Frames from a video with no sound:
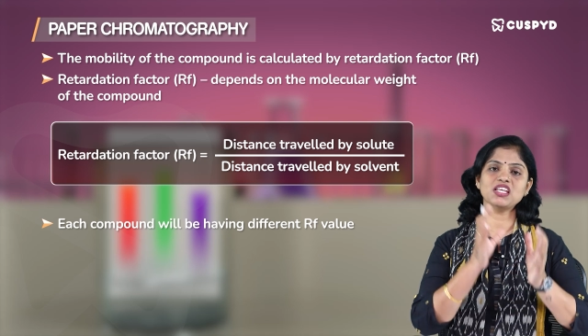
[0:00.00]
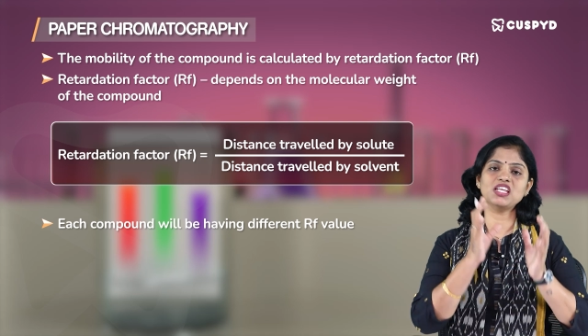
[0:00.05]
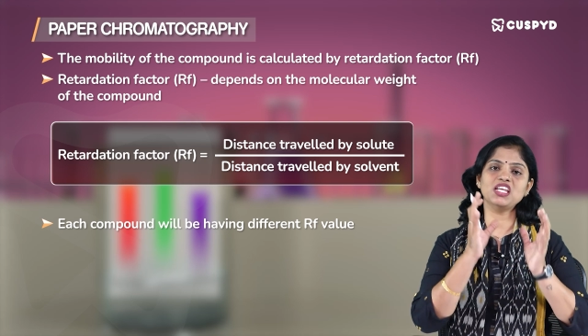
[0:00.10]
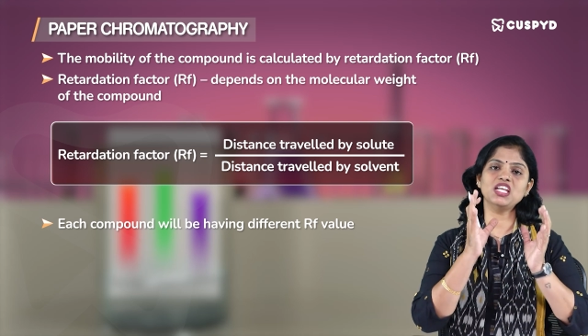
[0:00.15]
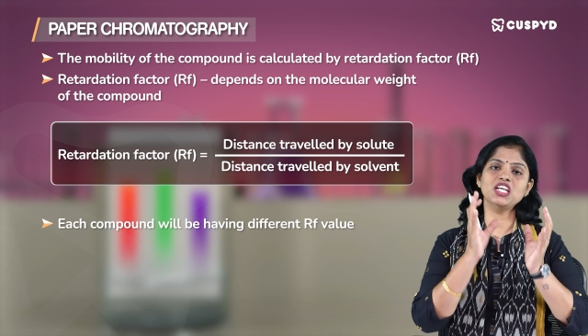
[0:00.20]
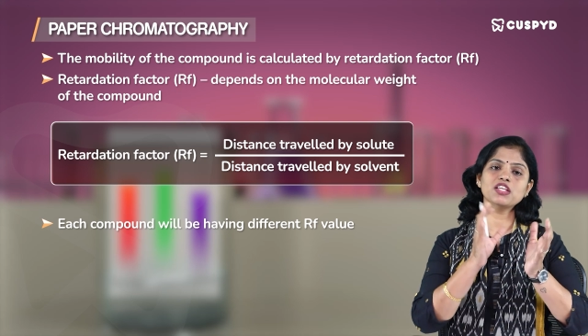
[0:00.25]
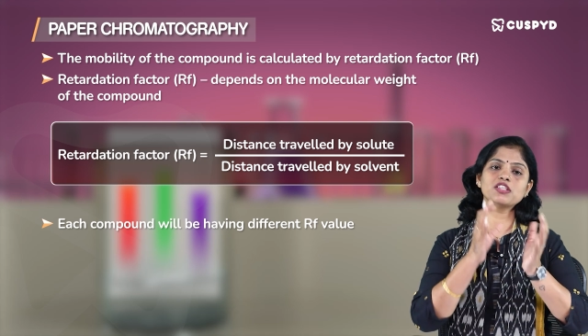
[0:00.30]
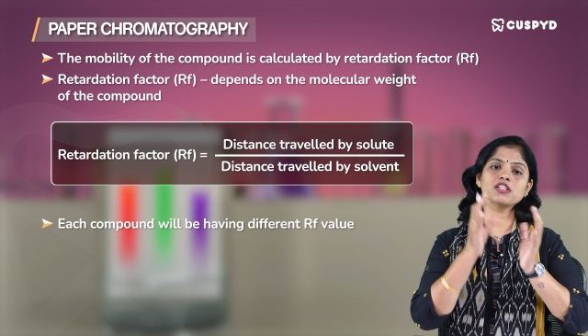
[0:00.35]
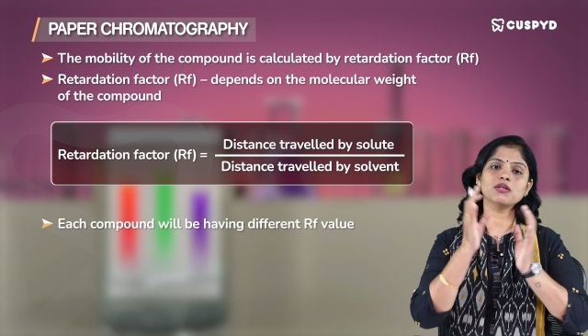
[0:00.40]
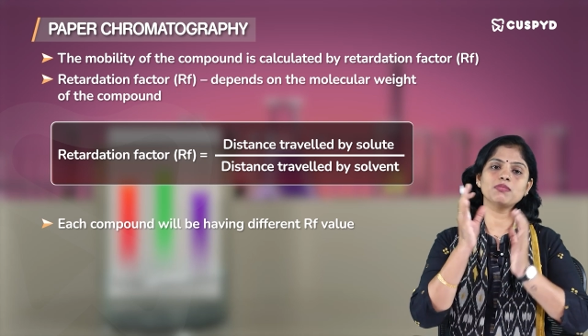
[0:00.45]

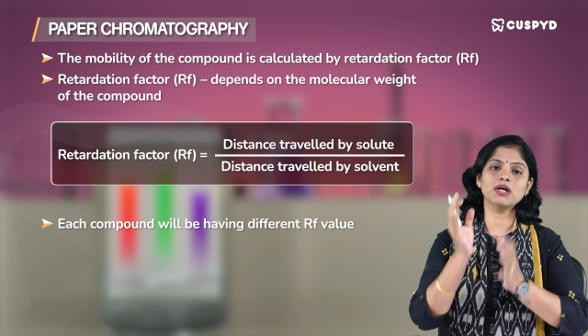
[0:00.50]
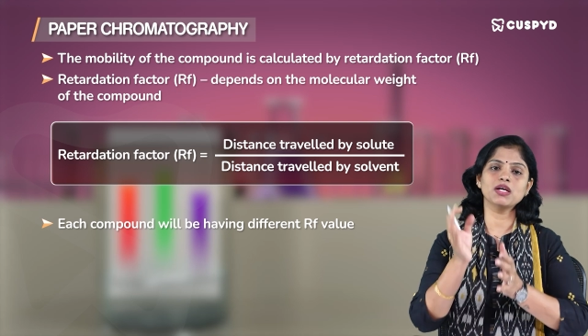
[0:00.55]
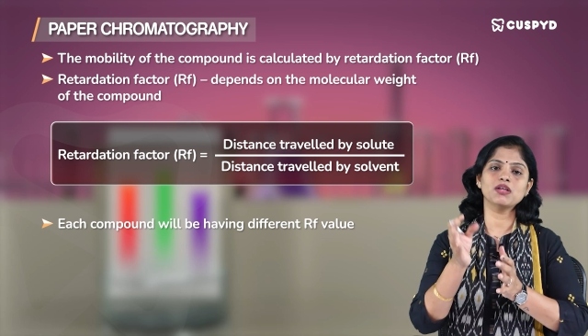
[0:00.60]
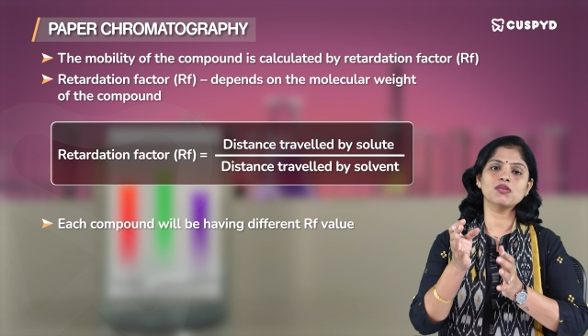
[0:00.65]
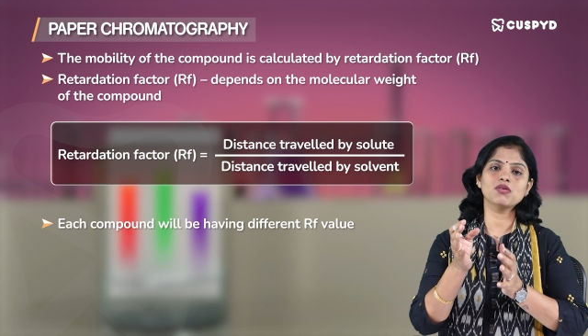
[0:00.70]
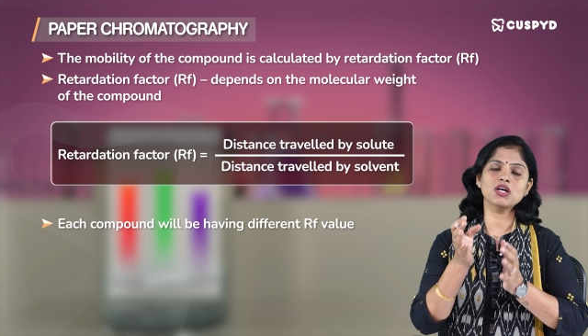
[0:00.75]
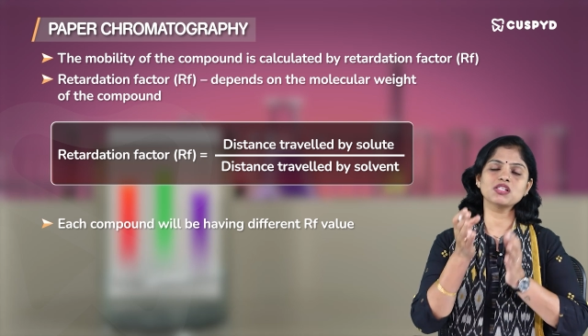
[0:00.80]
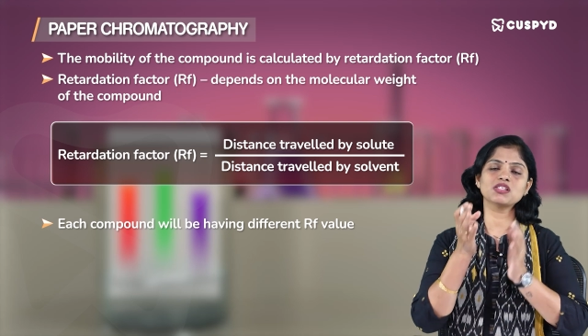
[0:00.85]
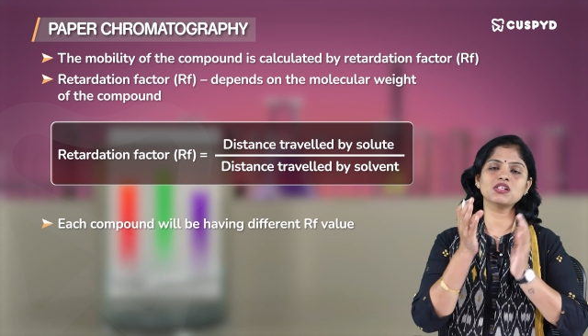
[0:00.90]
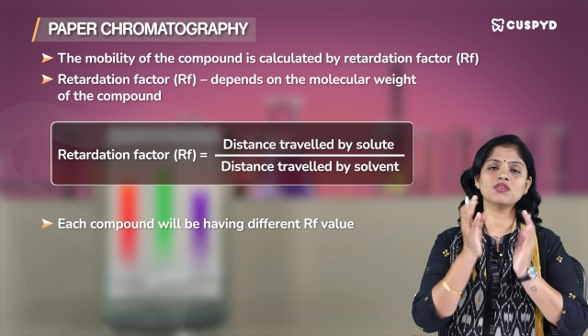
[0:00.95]
Each
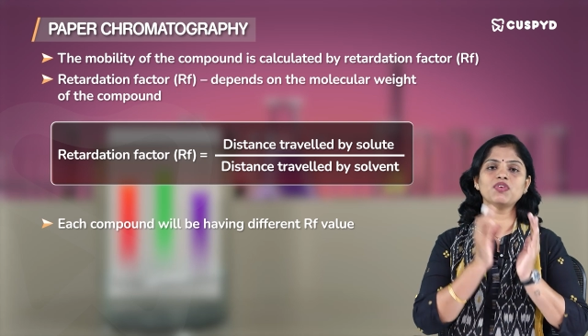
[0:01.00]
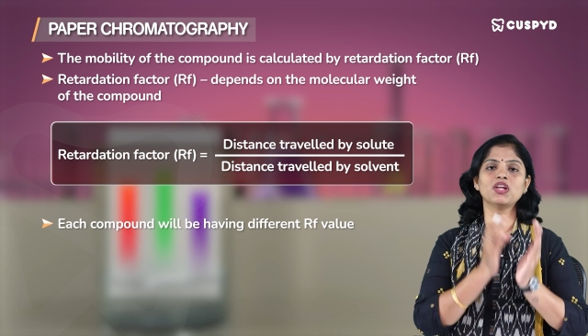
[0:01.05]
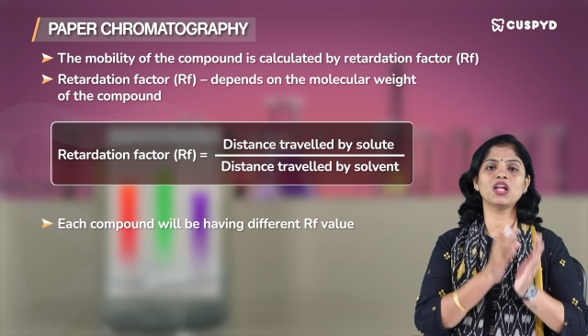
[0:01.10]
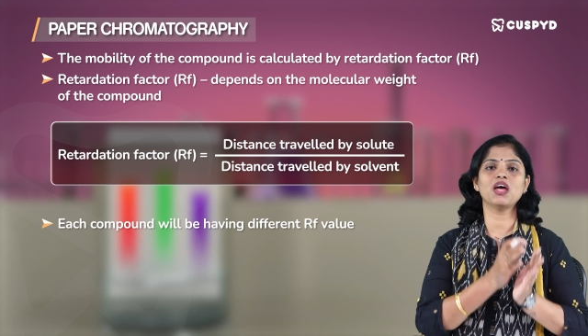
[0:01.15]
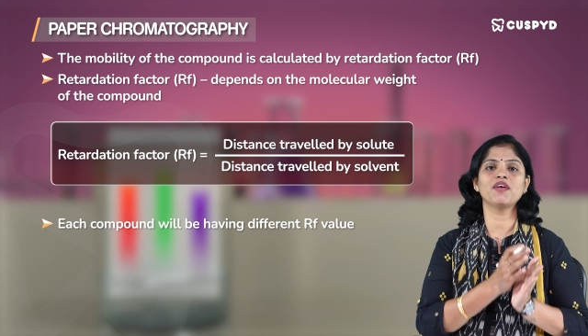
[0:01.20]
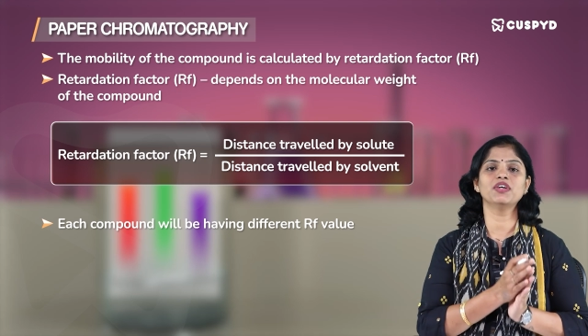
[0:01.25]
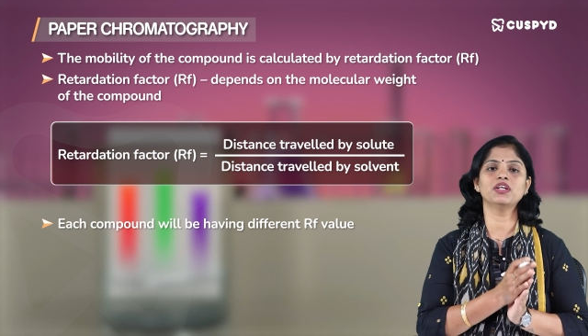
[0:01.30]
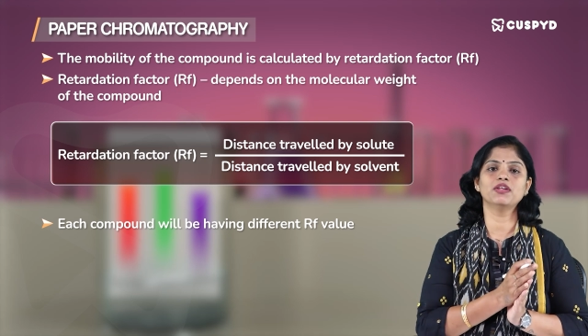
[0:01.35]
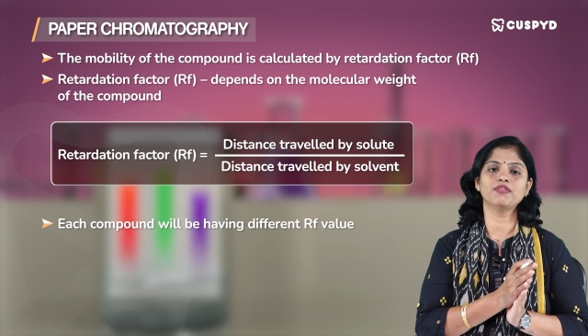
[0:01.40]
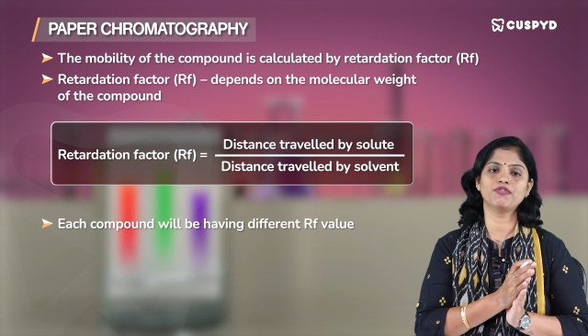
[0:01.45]
amino acid will
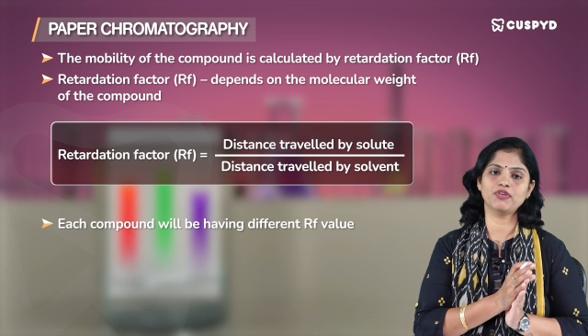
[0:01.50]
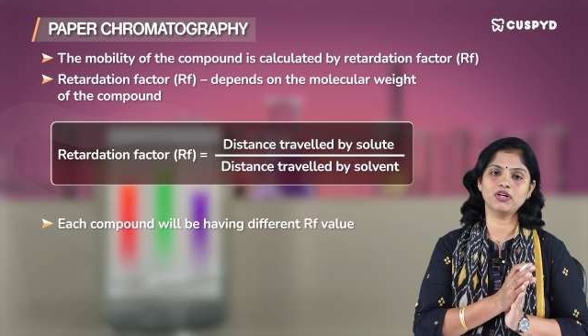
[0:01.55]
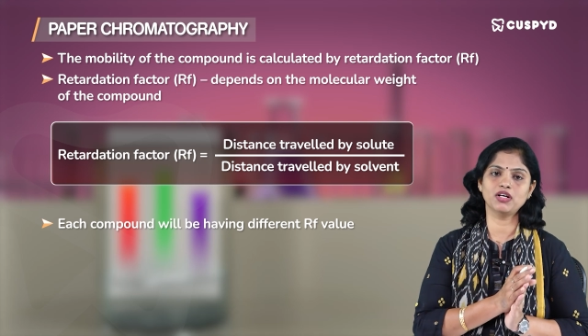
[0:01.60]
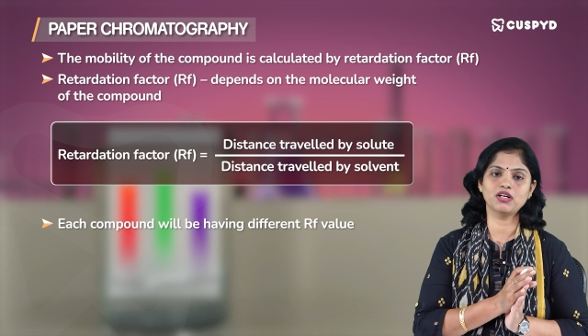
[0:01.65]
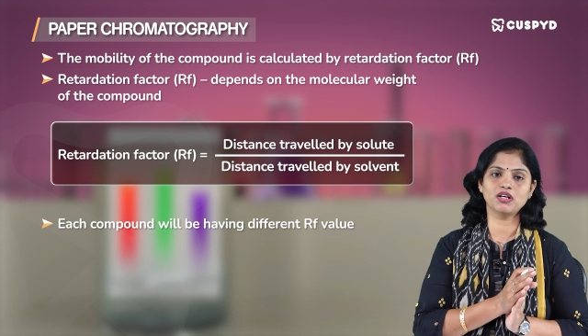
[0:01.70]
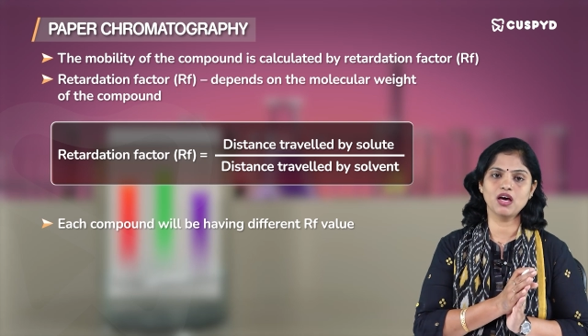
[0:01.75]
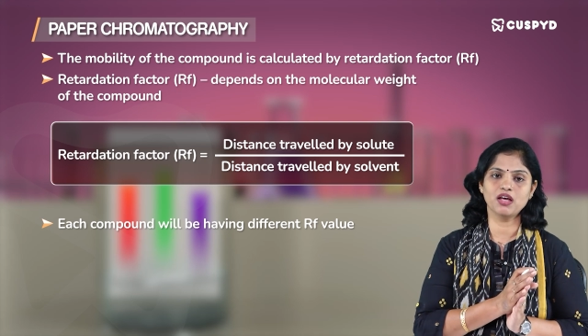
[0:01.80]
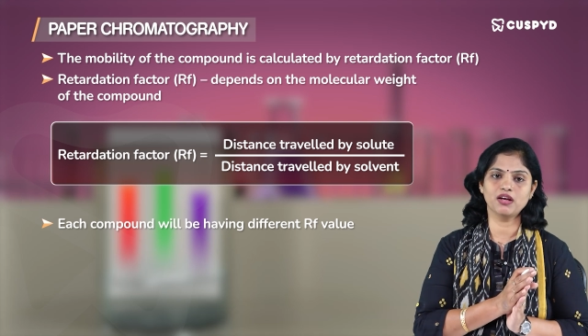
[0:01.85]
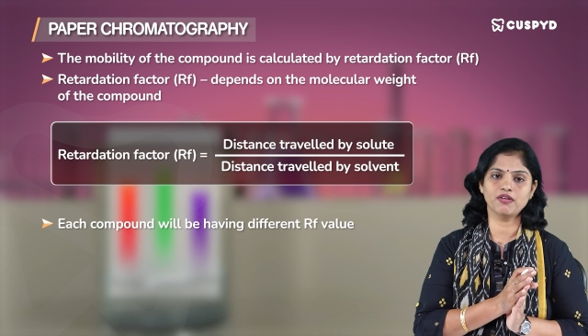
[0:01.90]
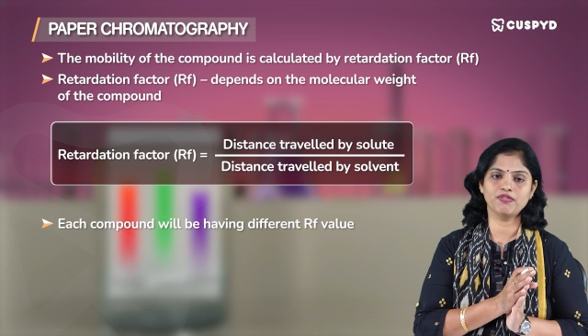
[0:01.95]
have a different
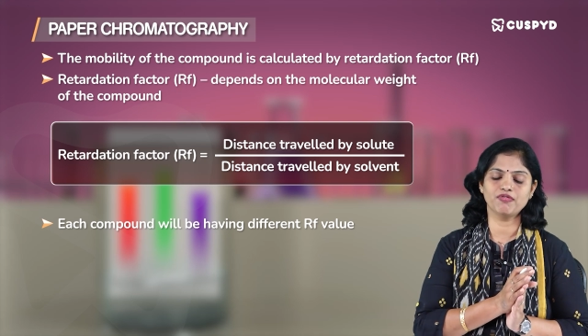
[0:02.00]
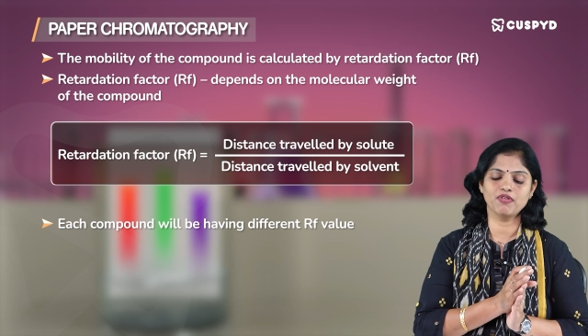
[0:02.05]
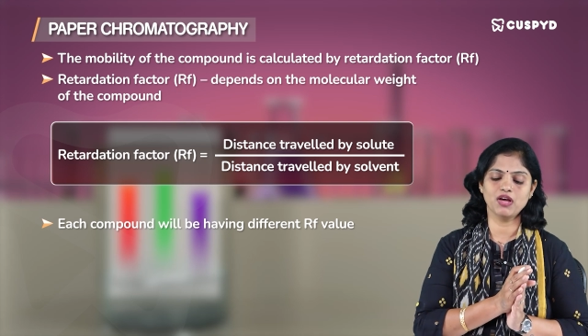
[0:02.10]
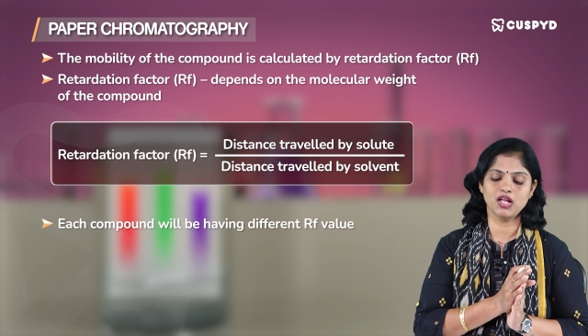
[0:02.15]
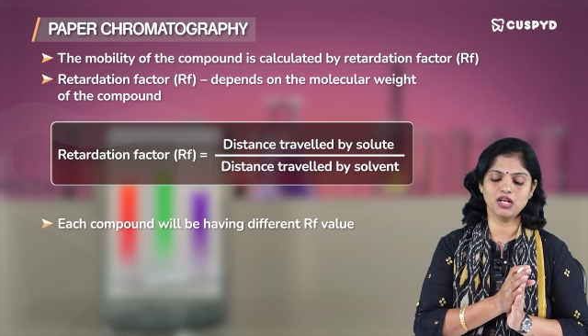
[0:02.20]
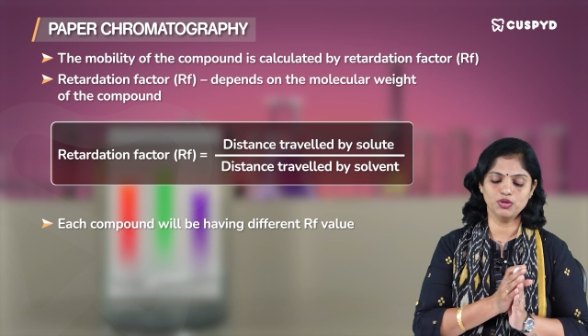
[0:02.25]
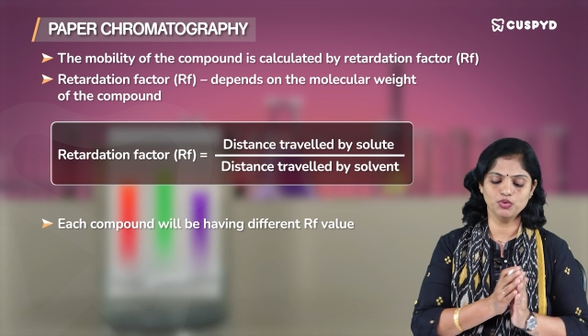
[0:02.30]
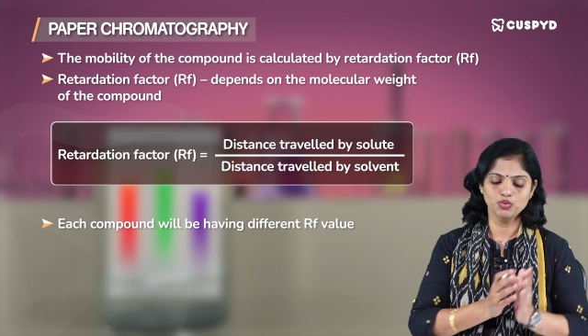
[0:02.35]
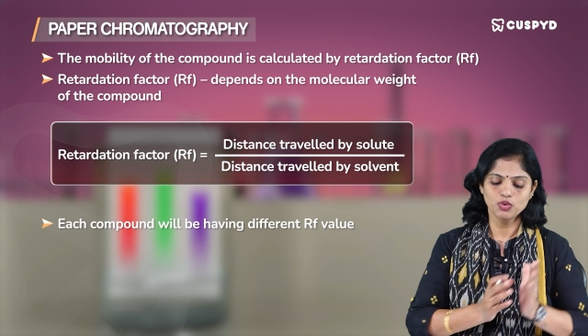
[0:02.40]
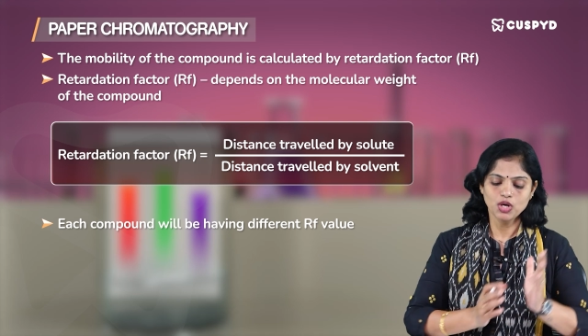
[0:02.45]
RF
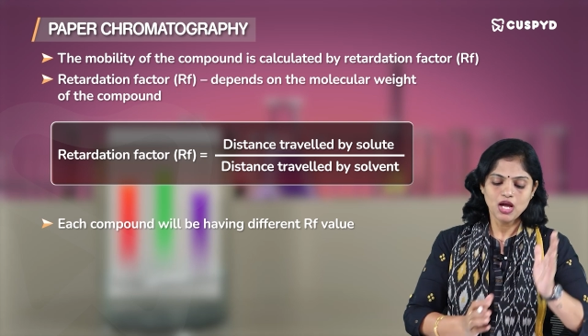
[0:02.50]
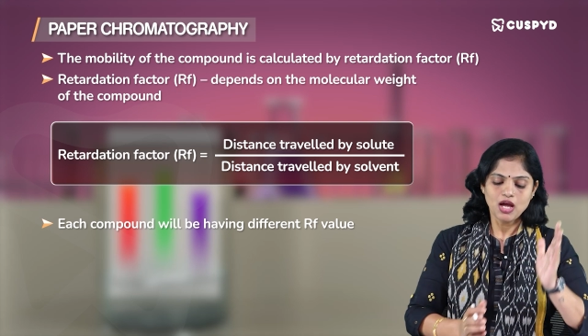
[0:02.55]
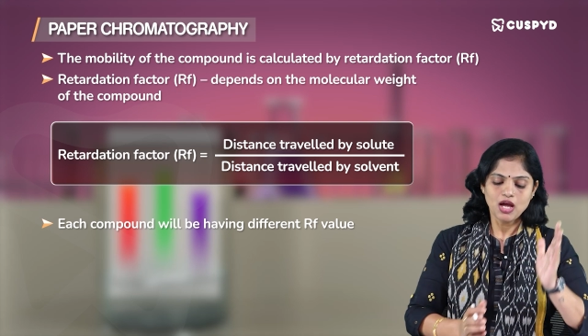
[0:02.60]
value.